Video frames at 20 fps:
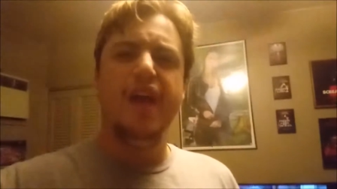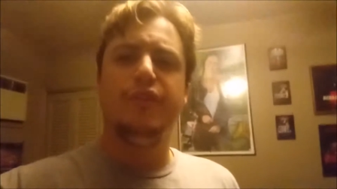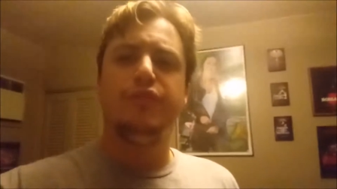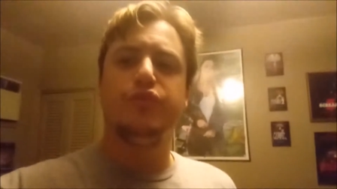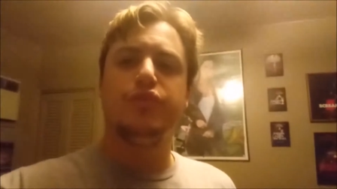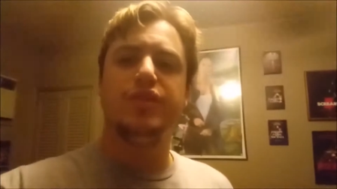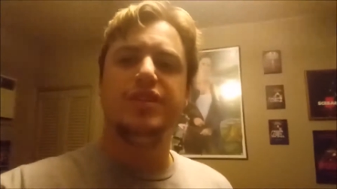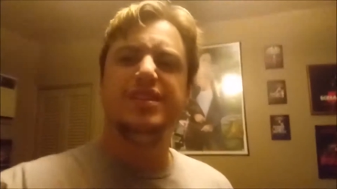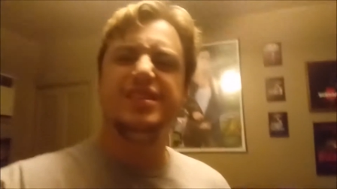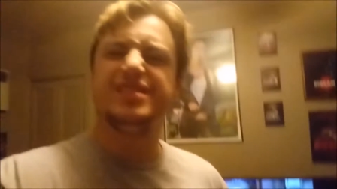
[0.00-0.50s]

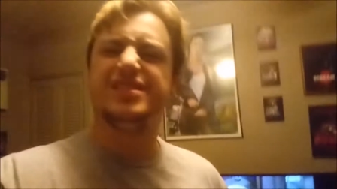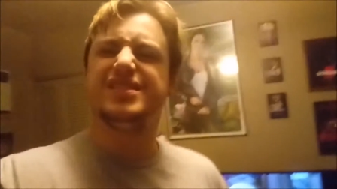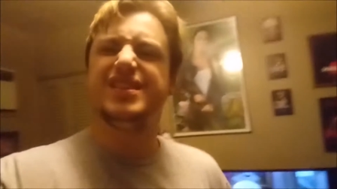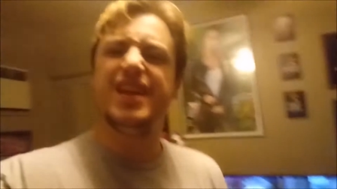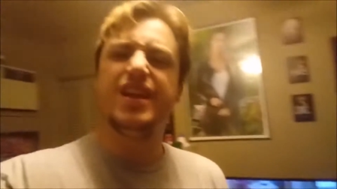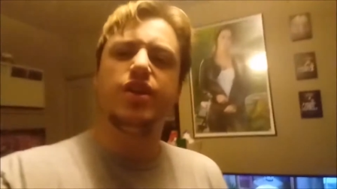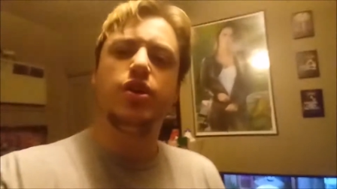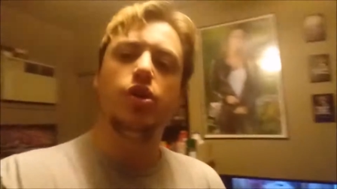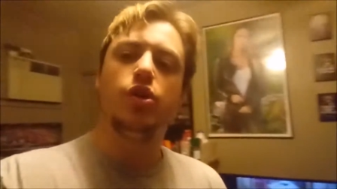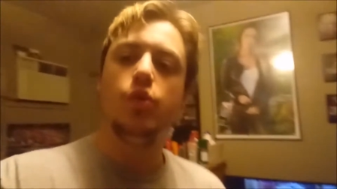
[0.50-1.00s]
every
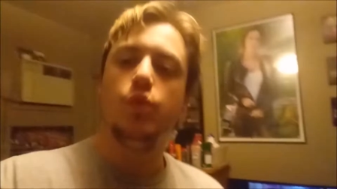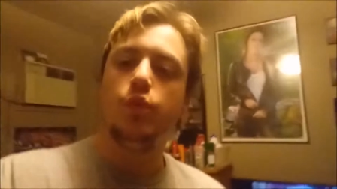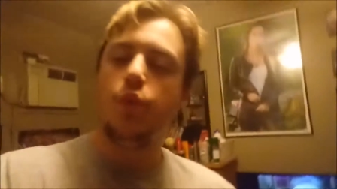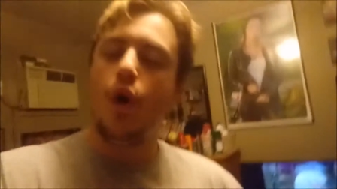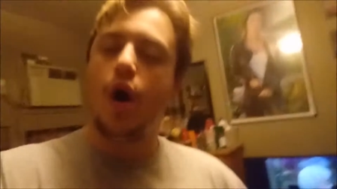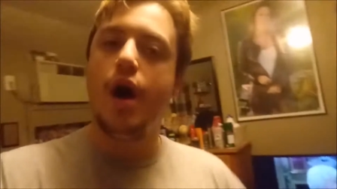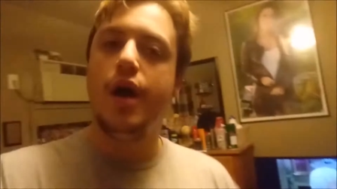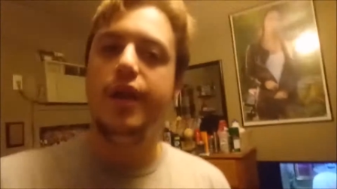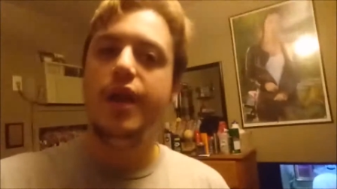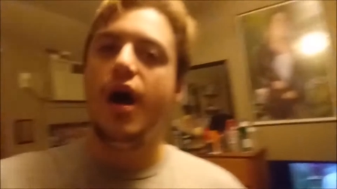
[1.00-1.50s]
single
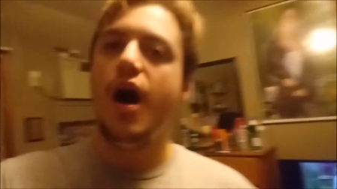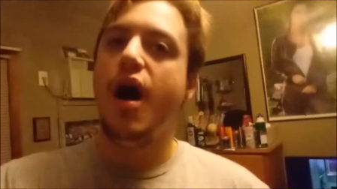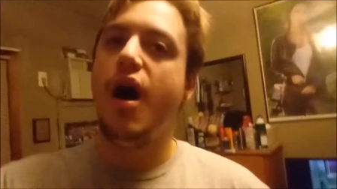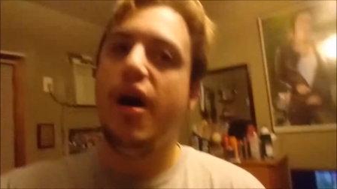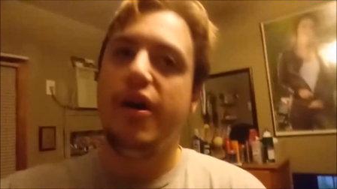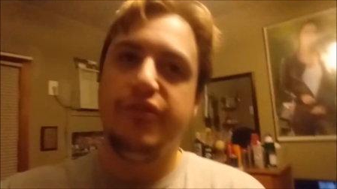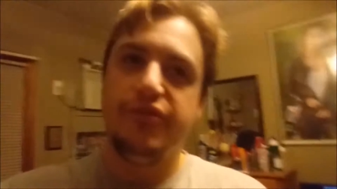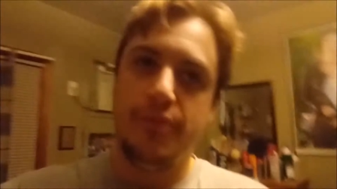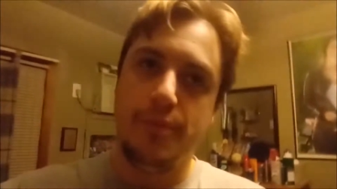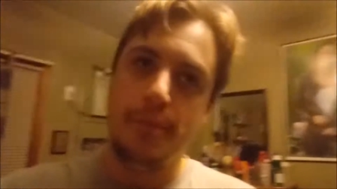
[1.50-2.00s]
one
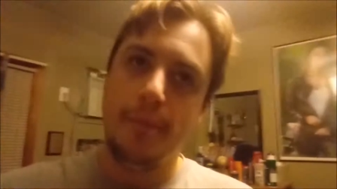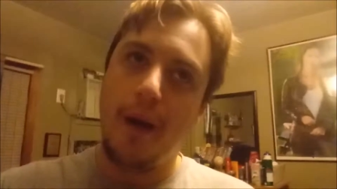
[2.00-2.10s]
of